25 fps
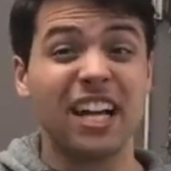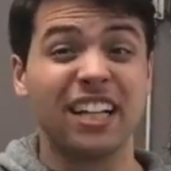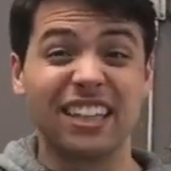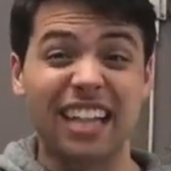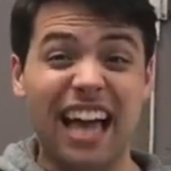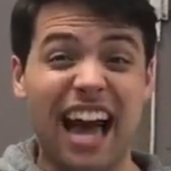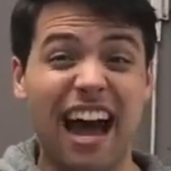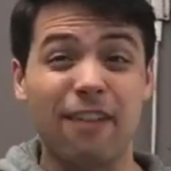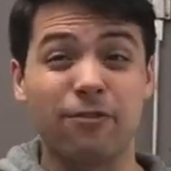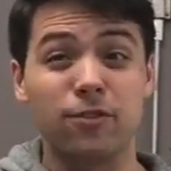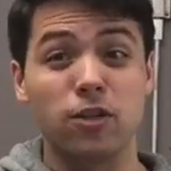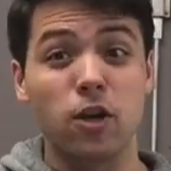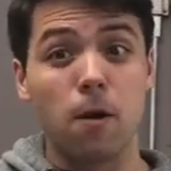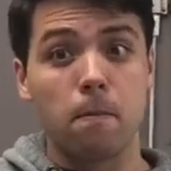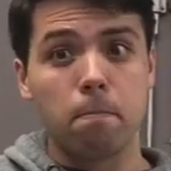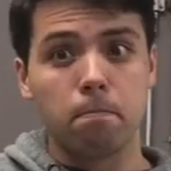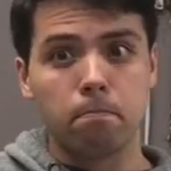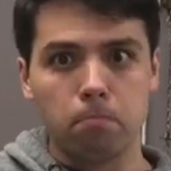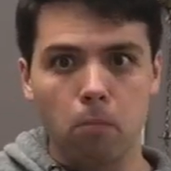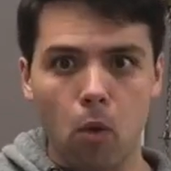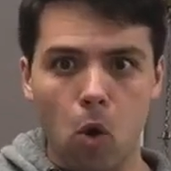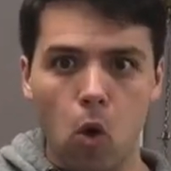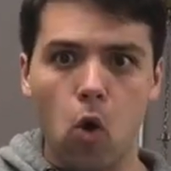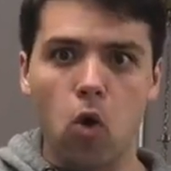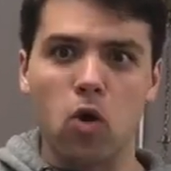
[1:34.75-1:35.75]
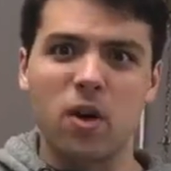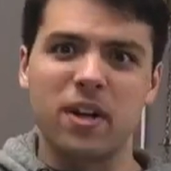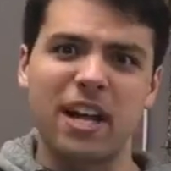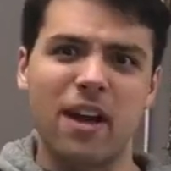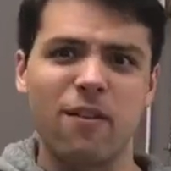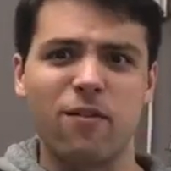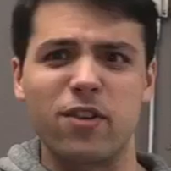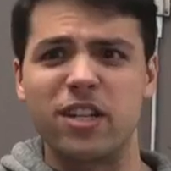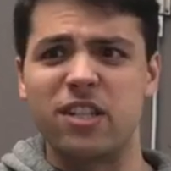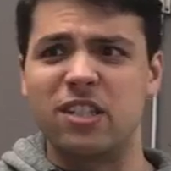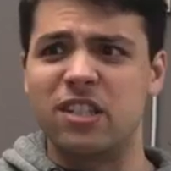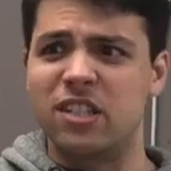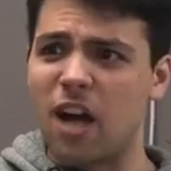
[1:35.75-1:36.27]
laughed more at
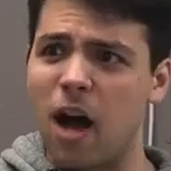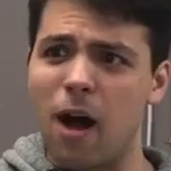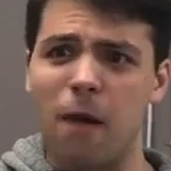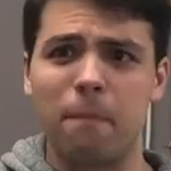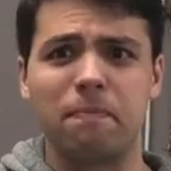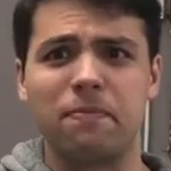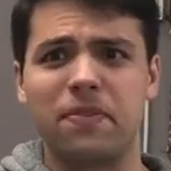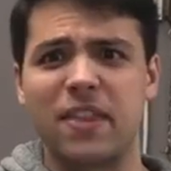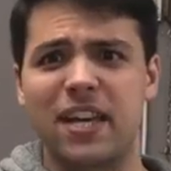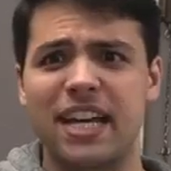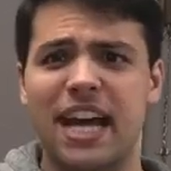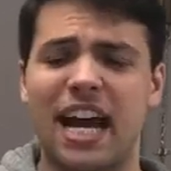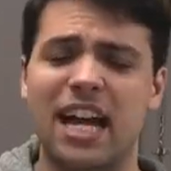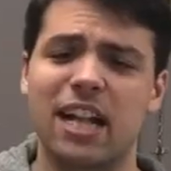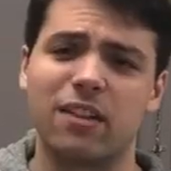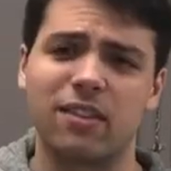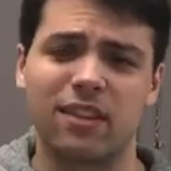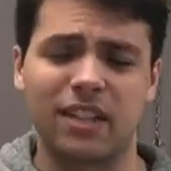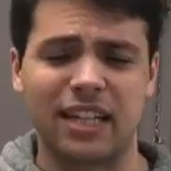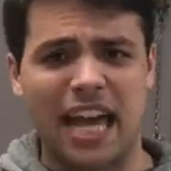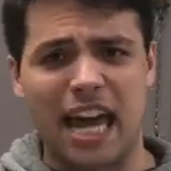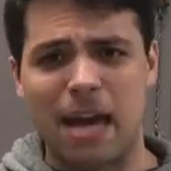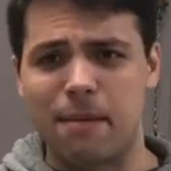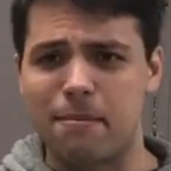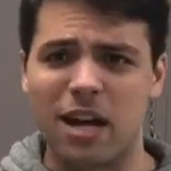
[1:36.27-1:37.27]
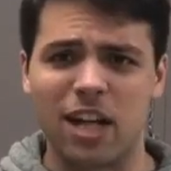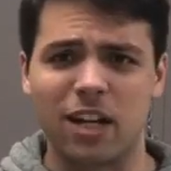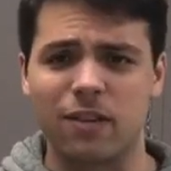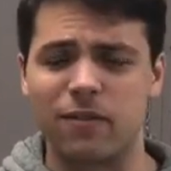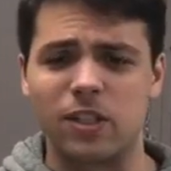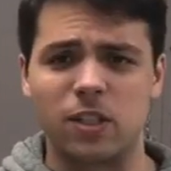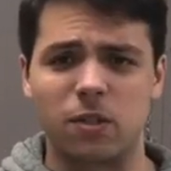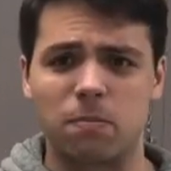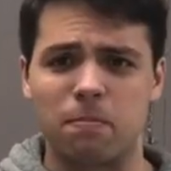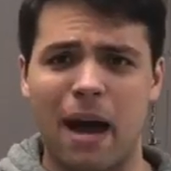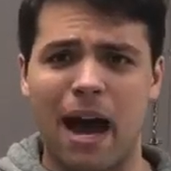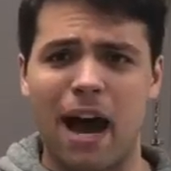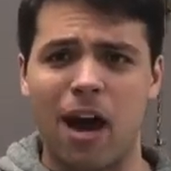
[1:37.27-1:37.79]
every dumb thing that came out of
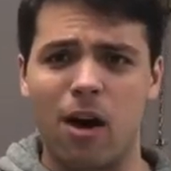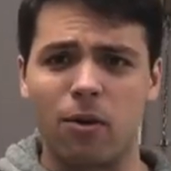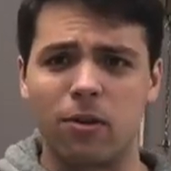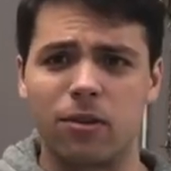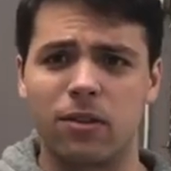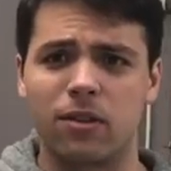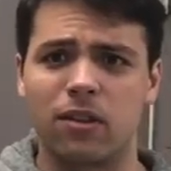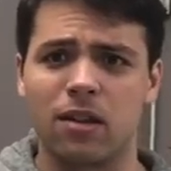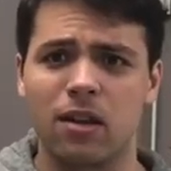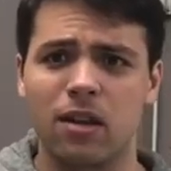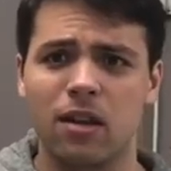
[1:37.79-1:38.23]
his mouth.